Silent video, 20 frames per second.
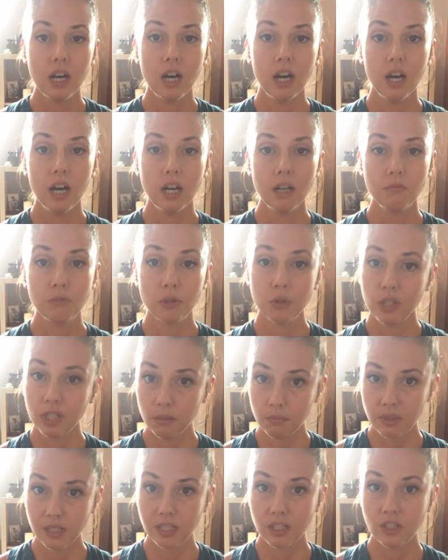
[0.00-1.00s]

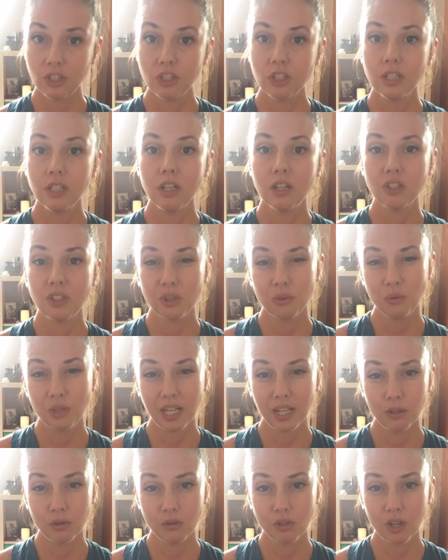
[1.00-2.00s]
Trini position, also
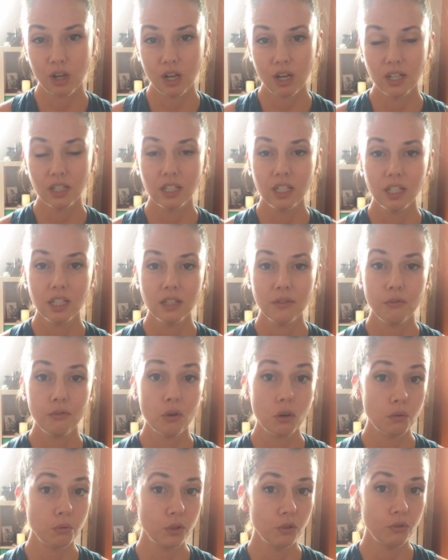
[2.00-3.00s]
down dog,
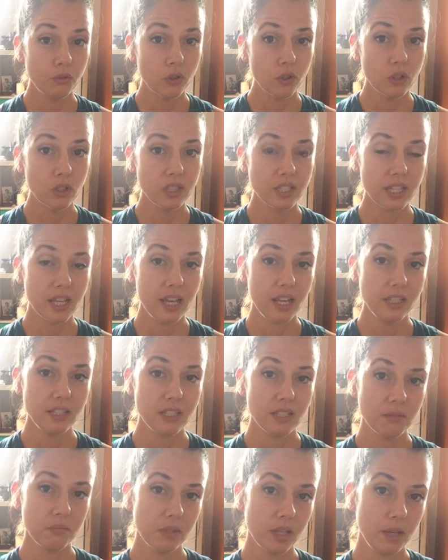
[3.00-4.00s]
forward folds, and
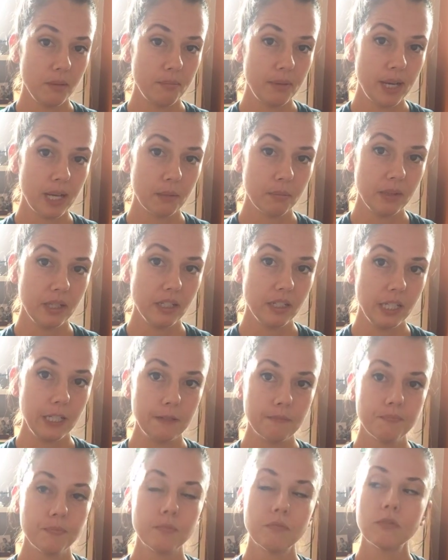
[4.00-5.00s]
some light back
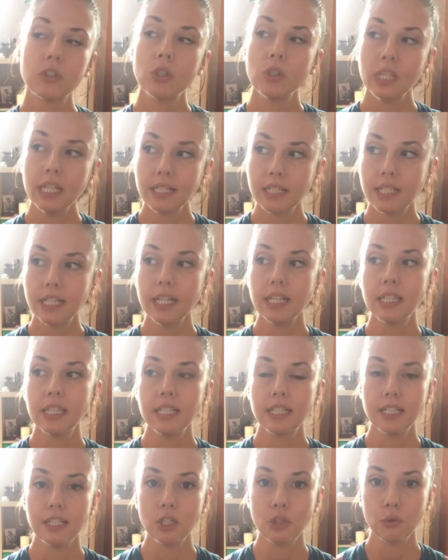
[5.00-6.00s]
bending. So let's take
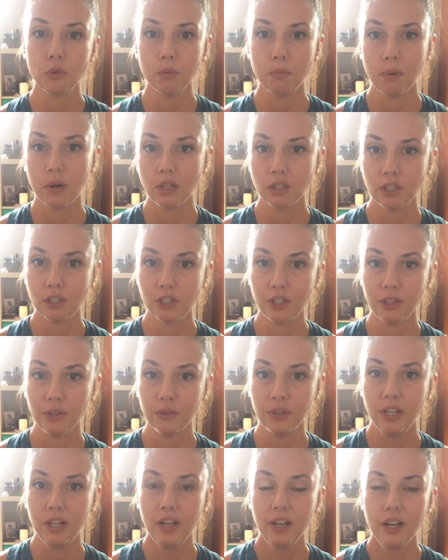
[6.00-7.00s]
this into a part
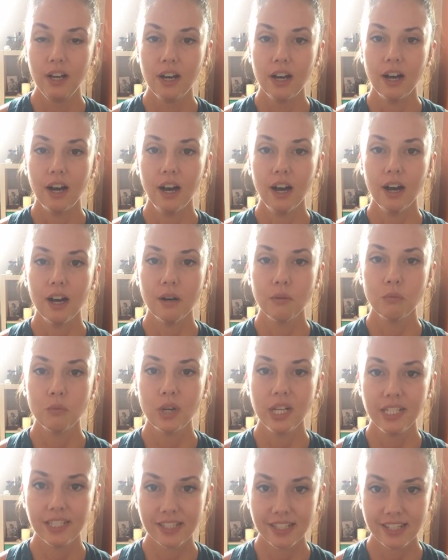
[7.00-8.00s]
2.
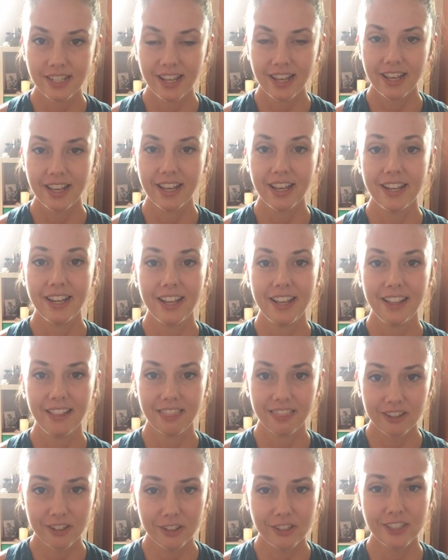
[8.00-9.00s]
Wednesday at
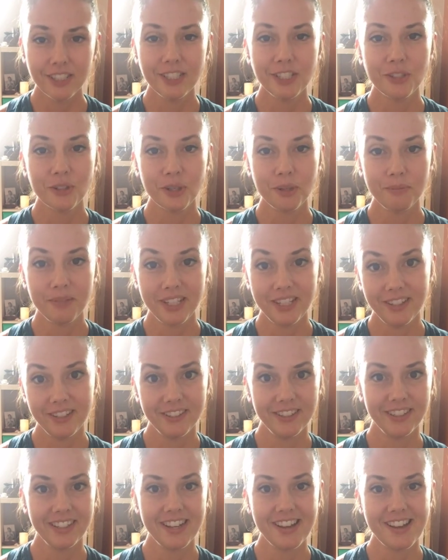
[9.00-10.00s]
8:30, join me
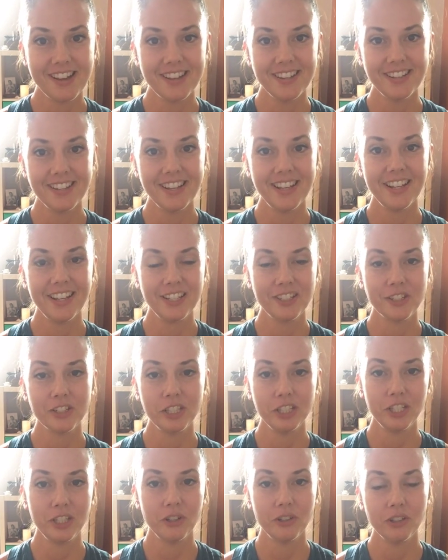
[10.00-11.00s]
here again at
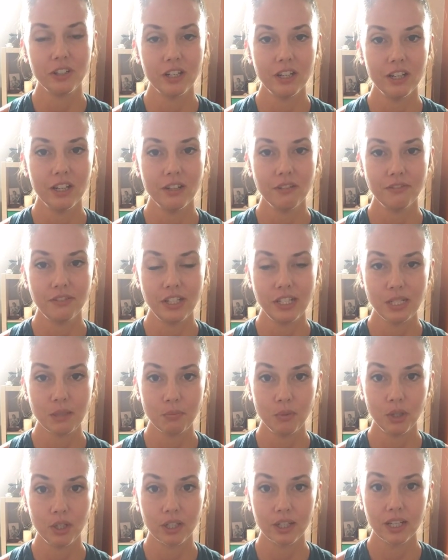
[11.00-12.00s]
Angelique Yoga on
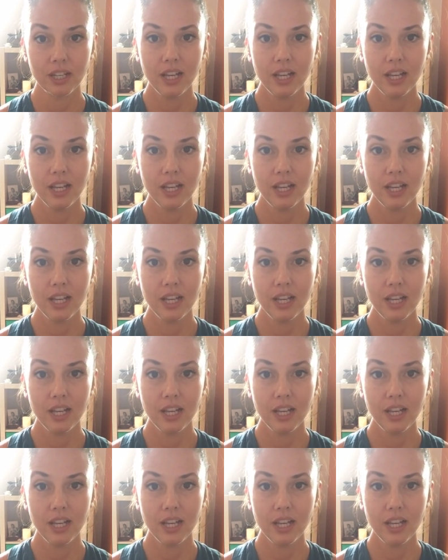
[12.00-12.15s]
Facebook.